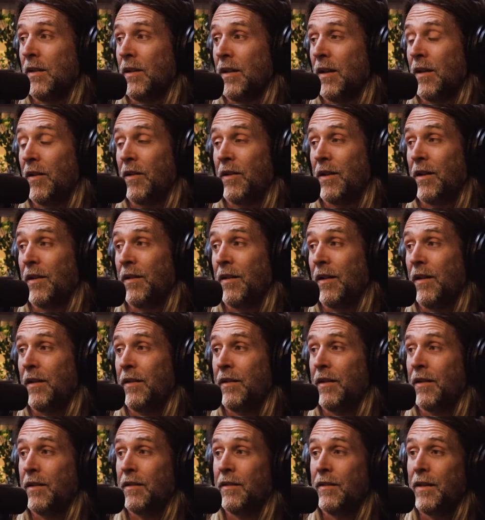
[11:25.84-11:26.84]
and like you say,
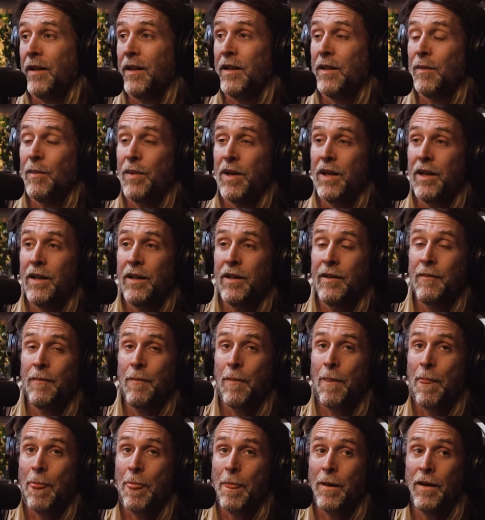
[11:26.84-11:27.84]
it doesn't need to be,
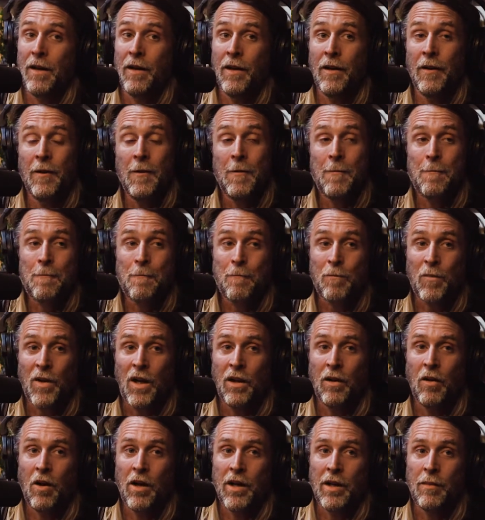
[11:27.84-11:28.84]
you know,
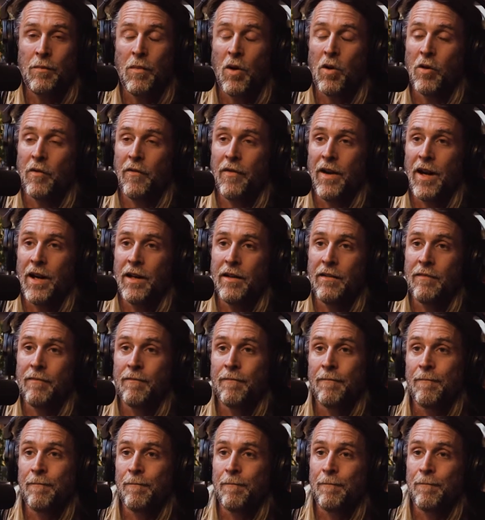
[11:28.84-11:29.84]
a lightning bolt event
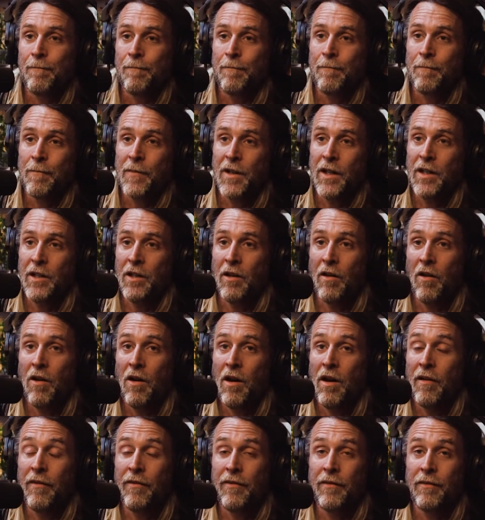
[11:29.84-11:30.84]
in your
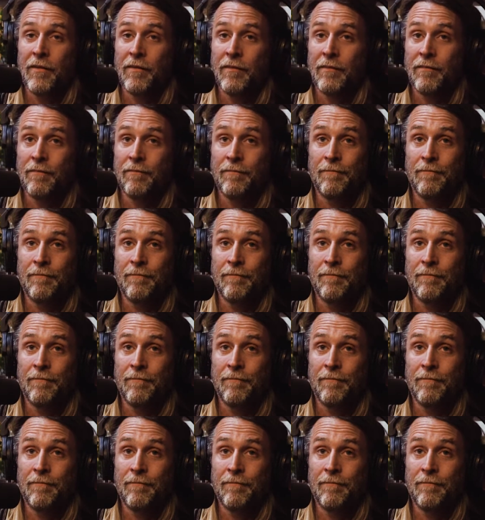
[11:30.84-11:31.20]
life.